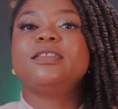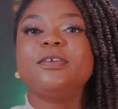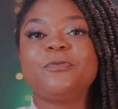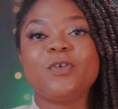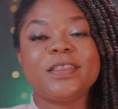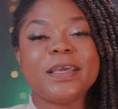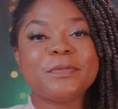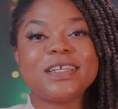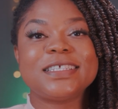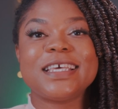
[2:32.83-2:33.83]
The fourth thing I'm
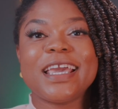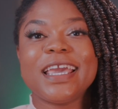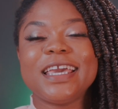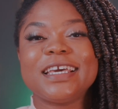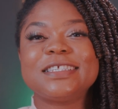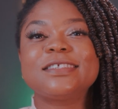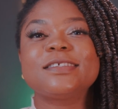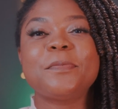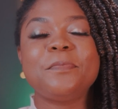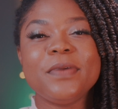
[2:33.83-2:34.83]
going to say is
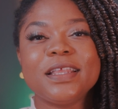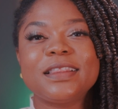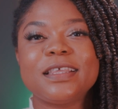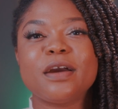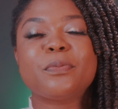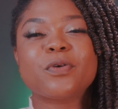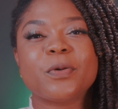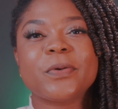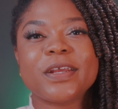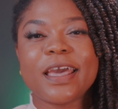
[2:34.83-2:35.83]
submit the
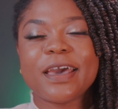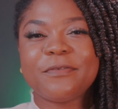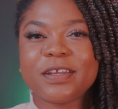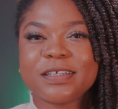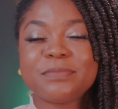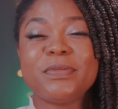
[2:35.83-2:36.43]
appropriate evidence.